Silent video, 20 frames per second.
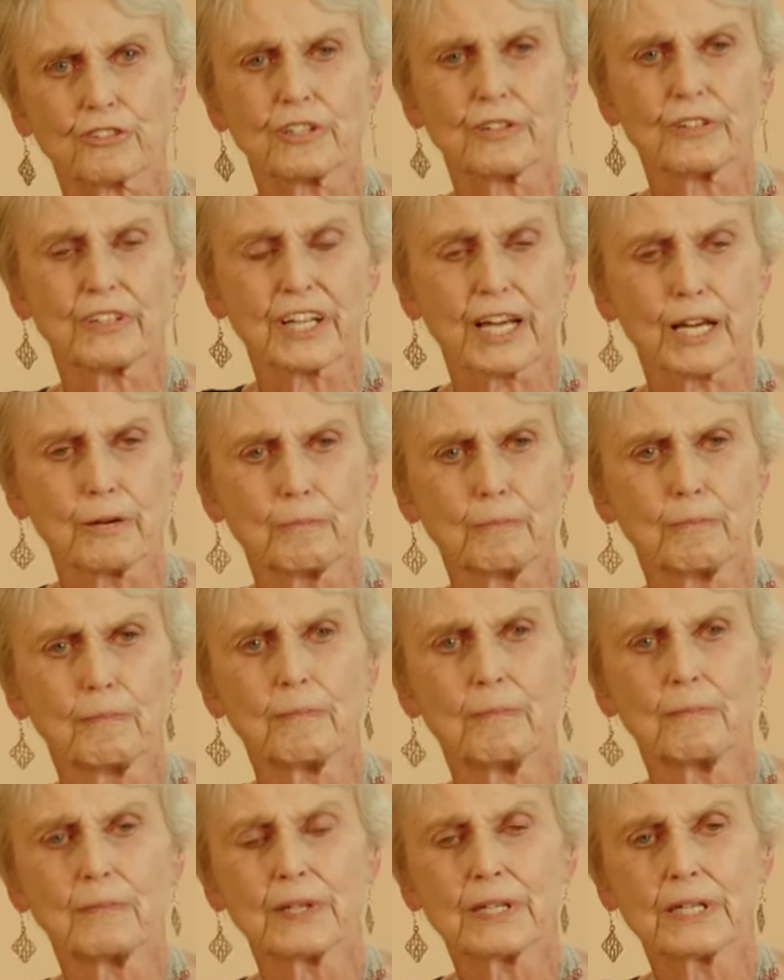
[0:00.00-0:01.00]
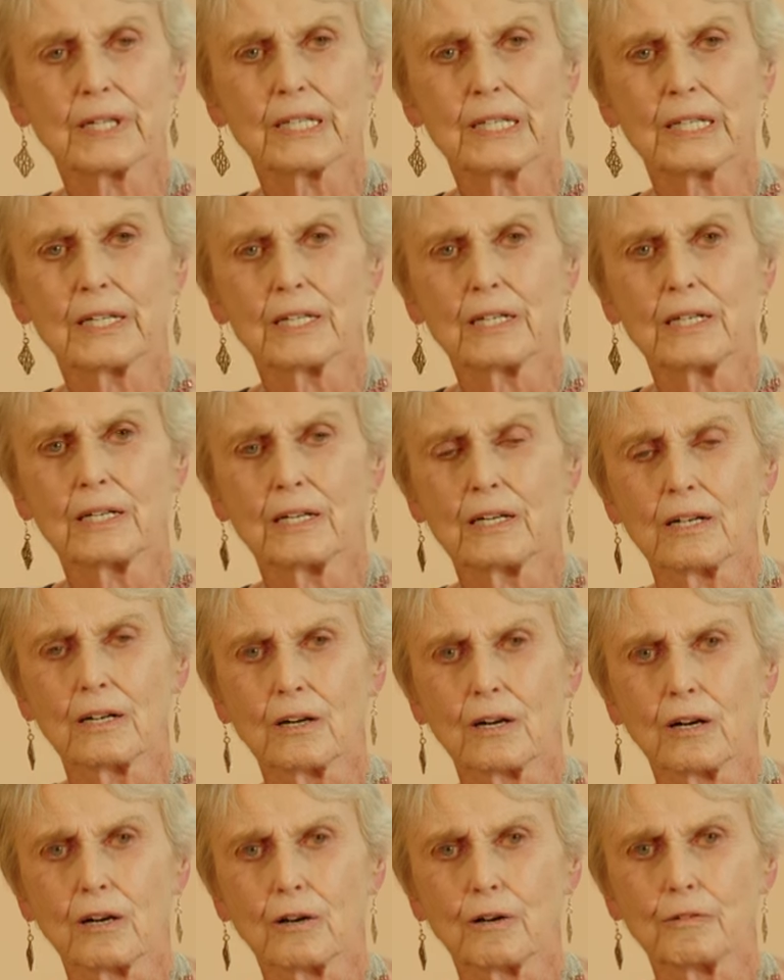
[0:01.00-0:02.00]
and them,
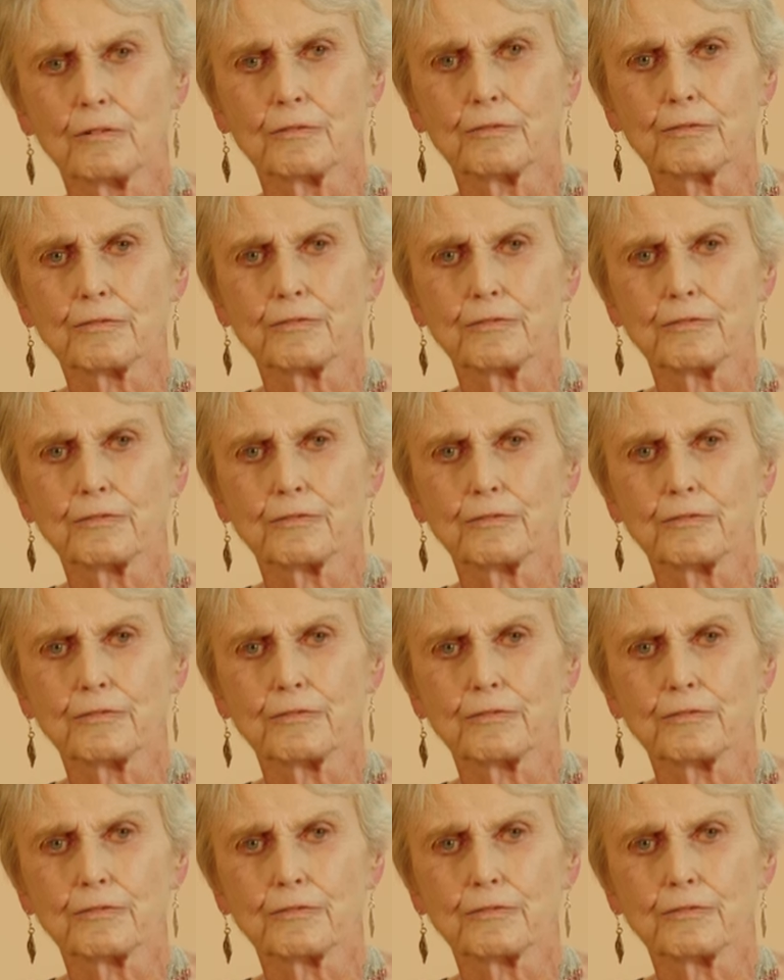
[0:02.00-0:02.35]
of